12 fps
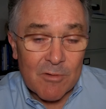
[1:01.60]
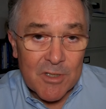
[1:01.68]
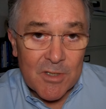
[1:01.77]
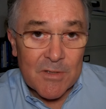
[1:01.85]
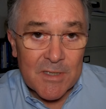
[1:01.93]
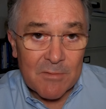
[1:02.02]

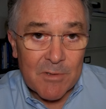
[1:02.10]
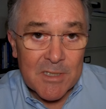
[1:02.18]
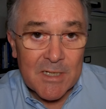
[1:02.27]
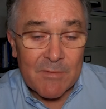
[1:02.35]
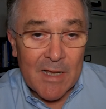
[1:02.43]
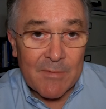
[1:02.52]
reduce the
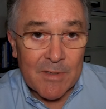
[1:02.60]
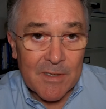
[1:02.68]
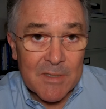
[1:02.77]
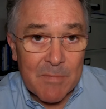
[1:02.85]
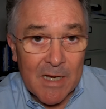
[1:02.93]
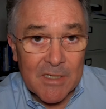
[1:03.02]
risk of having
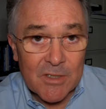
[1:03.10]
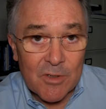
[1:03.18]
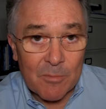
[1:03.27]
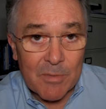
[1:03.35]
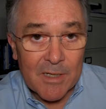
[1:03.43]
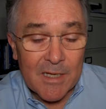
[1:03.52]
this major
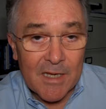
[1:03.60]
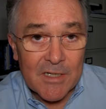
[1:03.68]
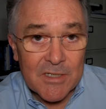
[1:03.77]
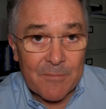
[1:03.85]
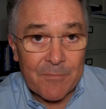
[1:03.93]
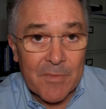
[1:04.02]

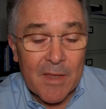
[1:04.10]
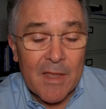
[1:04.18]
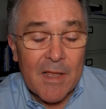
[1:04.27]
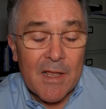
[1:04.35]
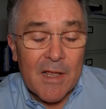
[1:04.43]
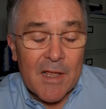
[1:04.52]
complication.
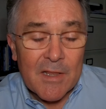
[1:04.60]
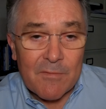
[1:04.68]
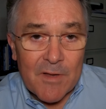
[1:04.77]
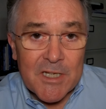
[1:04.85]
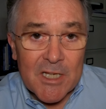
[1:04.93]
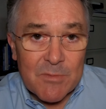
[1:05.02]
The
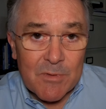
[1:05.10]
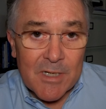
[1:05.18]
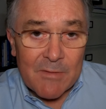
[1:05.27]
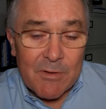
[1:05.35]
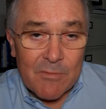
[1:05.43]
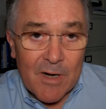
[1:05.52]
physios will
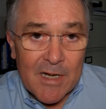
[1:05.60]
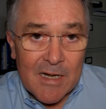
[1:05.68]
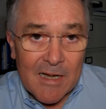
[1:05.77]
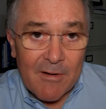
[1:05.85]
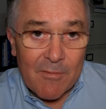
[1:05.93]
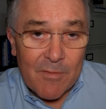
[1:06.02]
give you very
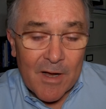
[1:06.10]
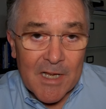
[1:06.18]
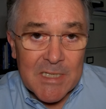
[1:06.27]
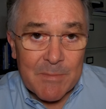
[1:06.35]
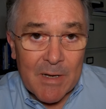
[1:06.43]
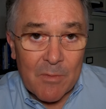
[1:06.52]
clear
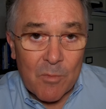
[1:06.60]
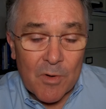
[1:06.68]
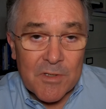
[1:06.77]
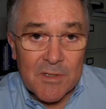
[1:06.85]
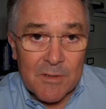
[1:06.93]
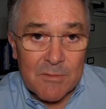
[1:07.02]
advice about
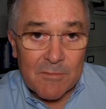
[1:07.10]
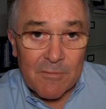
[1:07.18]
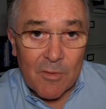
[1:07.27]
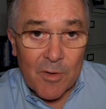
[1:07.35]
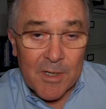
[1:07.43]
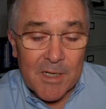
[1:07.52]
what to do to
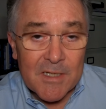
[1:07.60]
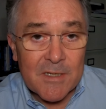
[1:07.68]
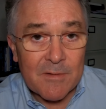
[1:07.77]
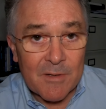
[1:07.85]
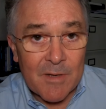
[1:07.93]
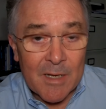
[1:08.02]
avoid
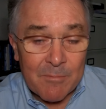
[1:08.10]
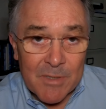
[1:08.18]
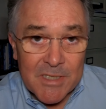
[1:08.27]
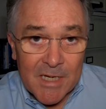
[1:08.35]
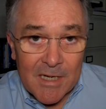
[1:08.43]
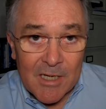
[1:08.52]
it. In
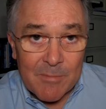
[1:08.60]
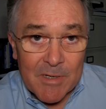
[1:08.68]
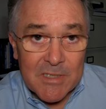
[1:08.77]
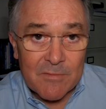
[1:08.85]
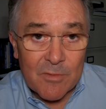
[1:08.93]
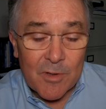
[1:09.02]
particular, you
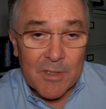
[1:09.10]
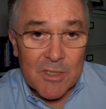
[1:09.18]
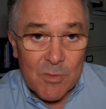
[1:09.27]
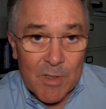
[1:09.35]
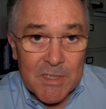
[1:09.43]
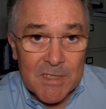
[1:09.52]
must
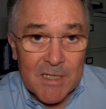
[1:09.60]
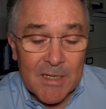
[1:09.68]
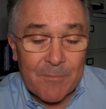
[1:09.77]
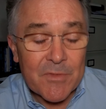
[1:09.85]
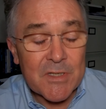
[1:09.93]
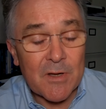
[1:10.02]
avoid
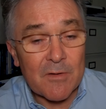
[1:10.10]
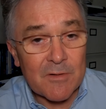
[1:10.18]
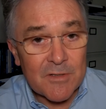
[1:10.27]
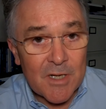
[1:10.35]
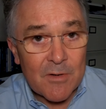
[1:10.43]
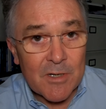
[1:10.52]
twisting, so
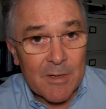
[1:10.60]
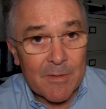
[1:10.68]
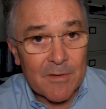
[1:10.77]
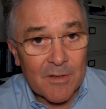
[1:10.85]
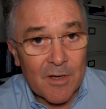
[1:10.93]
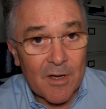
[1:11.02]
don't go
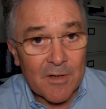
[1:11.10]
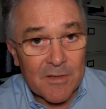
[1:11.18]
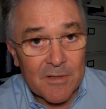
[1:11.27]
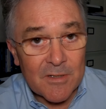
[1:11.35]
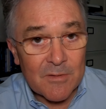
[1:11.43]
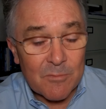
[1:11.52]
into the
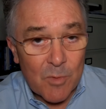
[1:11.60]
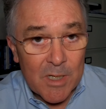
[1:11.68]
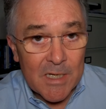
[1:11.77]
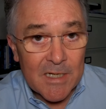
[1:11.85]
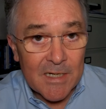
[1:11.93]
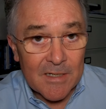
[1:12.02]
garden and do
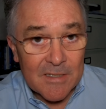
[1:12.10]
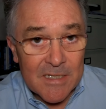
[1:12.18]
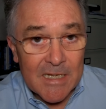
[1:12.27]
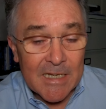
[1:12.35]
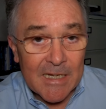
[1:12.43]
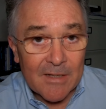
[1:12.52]
weeding and
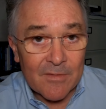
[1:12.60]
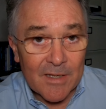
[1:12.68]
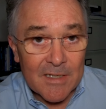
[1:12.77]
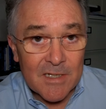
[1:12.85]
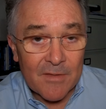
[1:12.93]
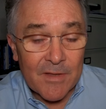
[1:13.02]
digging and
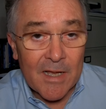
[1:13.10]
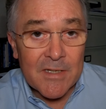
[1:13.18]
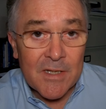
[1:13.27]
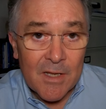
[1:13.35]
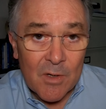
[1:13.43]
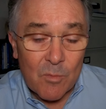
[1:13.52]
things like
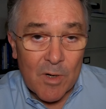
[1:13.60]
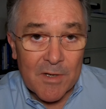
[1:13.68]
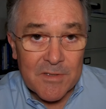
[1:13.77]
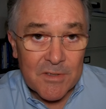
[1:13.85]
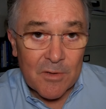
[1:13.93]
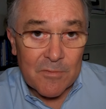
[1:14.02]
that
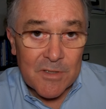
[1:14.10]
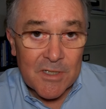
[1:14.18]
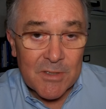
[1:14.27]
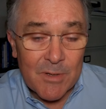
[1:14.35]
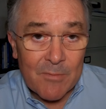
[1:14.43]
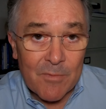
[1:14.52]
whilst the soft
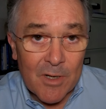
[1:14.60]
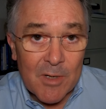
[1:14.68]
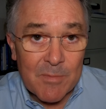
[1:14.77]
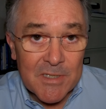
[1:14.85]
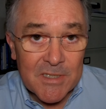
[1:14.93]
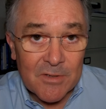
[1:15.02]
tissue
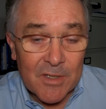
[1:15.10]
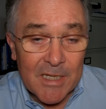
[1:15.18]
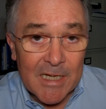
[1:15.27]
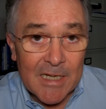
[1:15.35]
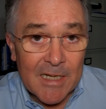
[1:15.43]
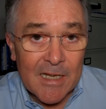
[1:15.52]
envelope is still
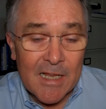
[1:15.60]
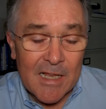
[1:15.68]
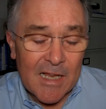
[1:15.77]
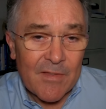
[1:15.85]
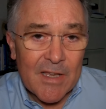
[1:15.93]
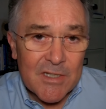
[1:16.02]
healing,
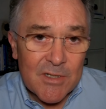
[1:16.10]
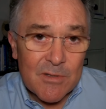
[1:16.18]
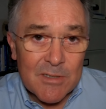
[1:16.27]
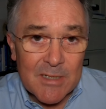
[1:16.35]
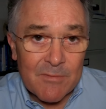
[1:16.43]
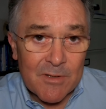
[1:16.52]
and that's
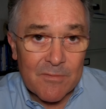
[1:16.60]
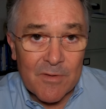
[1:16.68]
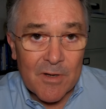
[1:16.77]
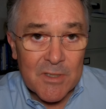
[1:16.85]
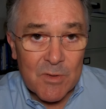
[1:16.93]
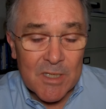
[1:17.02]
usually for the
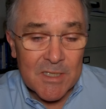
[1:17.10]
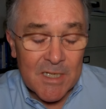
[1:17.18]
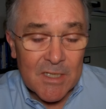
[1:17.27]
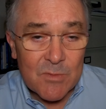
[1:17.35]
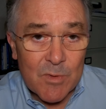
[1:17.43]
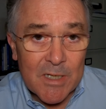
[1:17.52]
first
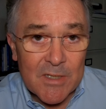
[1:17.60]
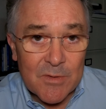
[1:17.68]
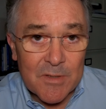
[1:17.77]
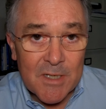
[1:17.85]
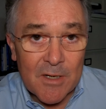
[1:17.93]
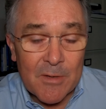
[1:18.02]
6 weeks
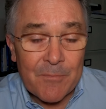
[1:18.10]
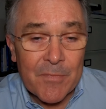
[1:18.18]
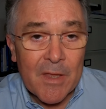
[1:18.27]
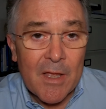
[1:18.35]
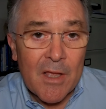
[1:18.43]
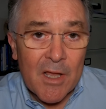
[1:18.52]
or so.
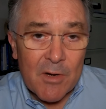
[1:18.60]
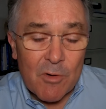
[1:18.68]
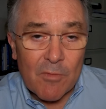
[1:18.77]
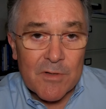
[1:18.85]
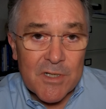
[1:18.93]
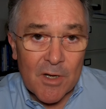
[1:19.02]
You're
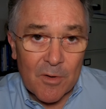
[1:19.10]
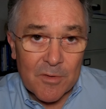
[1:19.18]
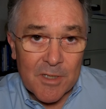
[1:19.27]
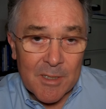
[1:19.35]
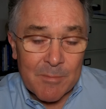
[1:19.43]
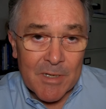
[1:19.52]
often
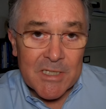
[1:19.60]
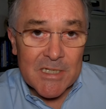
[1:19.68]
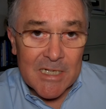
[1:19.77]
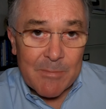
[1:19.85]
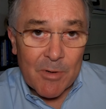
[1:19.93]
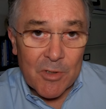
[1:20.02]
told that you must
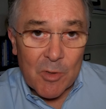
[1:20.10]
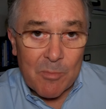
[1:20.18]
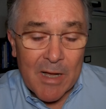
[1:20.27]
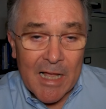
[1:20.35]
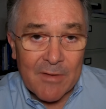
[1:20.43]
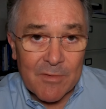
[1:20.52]
sleep on your
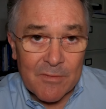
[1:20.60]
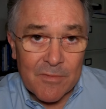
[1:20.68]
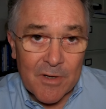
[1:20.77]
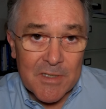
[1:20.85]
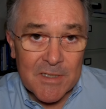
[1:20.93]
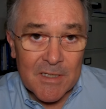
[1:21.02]
back for the
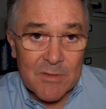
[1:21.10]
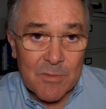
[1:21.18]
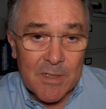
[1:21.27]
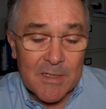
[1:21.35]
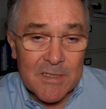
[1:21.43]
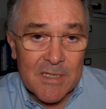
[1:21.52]
first 6
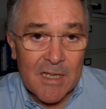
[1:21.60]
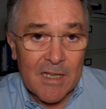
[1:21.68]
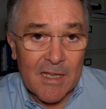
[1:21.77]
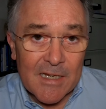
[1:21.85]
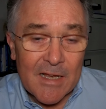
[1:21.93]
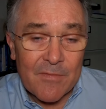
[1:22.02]
weeks.
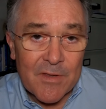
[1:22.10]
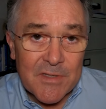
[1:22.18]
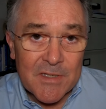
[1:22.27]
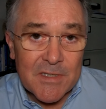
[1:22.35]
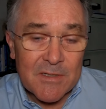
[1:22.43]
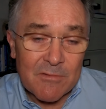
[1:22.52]
Again,
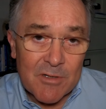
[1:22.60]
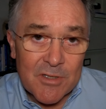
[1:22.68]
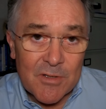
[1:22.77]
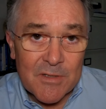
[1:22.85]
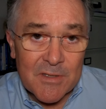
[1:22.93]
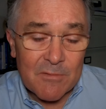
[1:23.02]
this is to
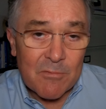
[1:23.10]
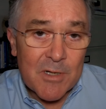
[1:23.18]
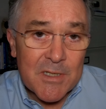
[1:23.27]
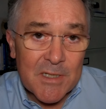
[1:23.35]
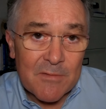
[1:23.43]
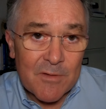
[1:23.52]
reduce the
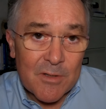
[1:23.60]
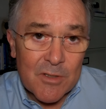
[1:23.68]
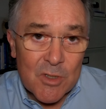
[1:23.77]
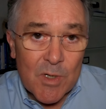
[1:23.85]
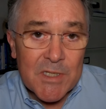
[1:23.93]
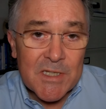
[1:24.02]
risk of you
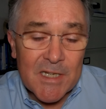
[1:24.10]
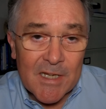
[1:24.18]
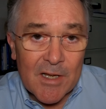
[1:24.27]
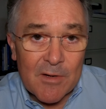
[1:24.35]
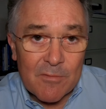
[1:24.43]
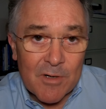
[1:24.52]

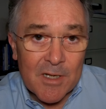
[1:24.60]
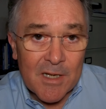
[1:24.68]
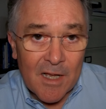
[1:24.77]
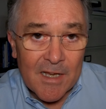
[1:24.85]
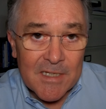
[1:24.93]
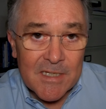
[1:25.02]
twisting over at
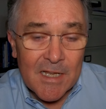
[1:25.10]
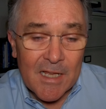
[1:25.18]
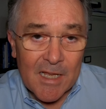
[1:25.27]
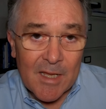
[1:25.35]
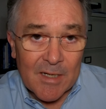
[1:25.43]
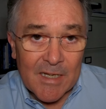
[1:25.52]
night
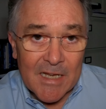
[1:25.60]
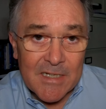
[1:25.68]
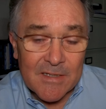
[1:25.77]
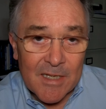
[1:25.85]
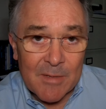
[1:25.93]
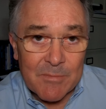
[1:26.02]
and
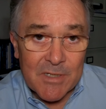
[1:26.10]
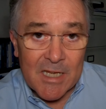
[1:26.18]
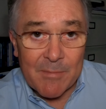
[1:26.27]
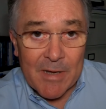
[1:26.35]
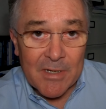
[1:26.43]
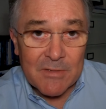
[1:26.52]
getting the hip to
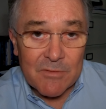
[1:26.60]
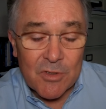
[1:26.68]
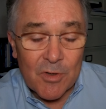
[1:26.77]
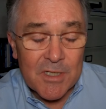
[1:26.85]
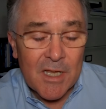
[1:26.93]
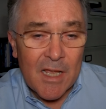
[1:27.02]
come out of
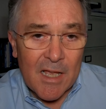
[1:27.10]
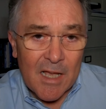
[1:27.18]
joint.